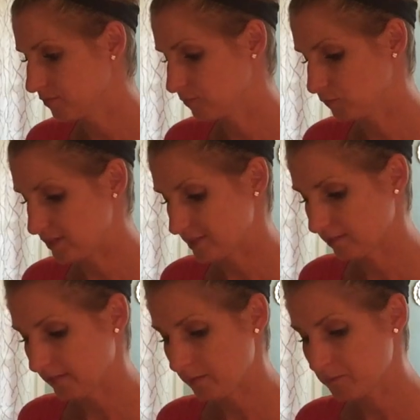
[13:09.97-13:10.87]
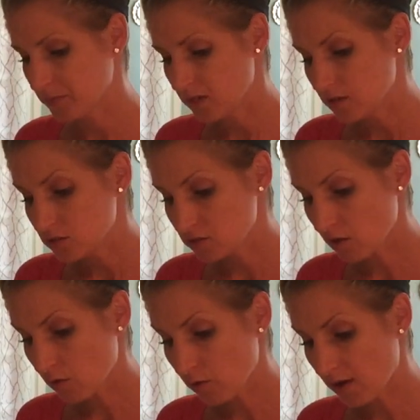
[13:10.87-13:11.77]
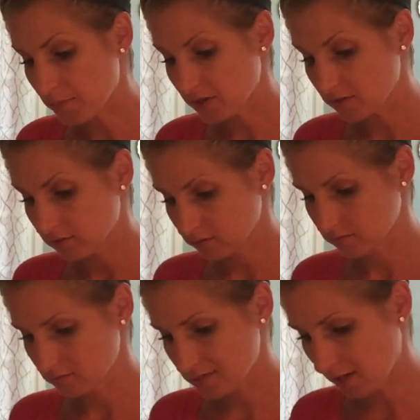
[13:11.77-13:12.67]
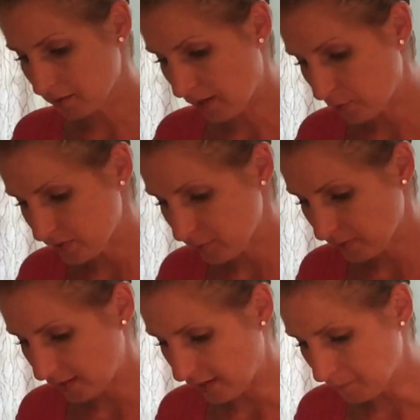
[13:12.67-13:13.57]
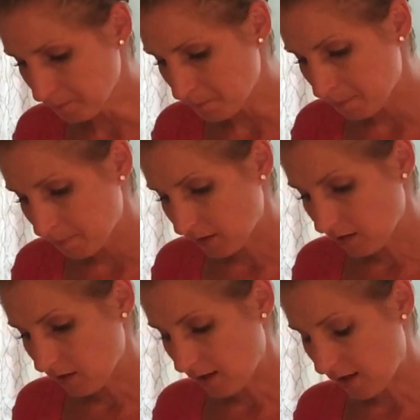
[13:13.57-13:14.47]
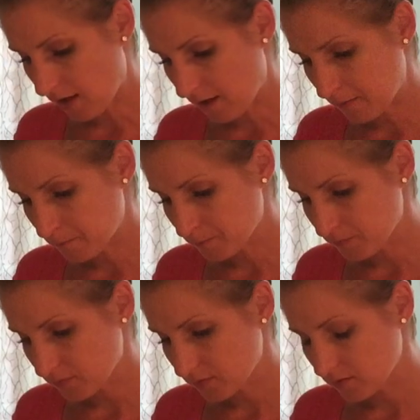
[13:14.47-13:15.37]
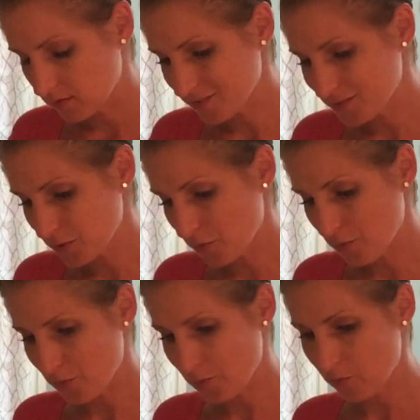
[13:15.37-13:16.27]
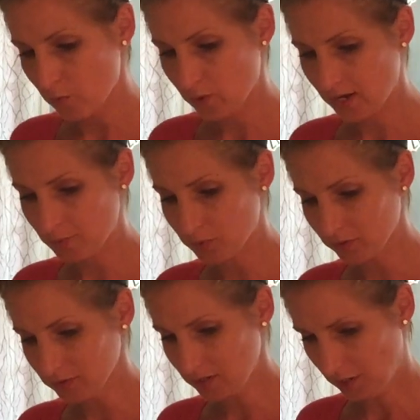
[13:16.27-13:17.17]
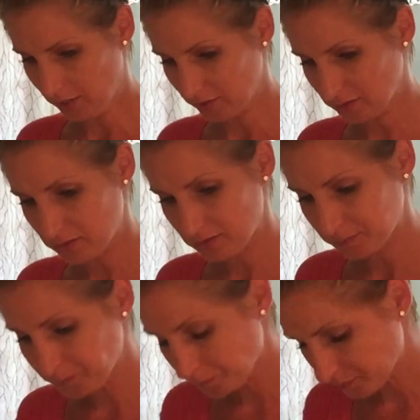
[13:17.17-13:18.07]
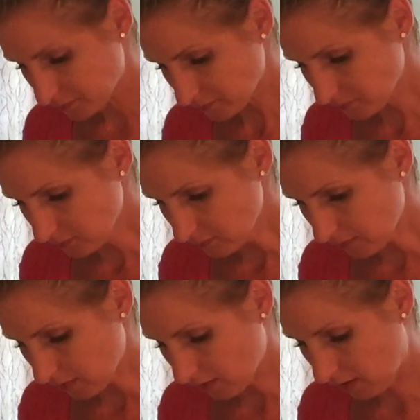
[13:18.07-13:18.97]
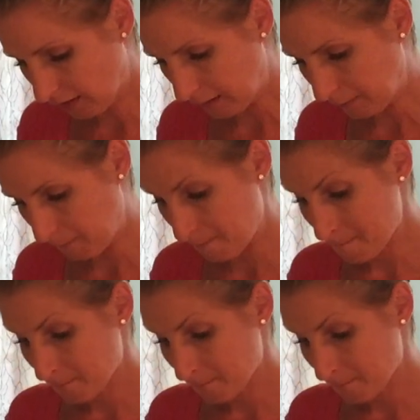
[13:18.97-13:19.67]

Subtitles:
recently. So I'm going to start now with the reading. So when I pulled the cards, I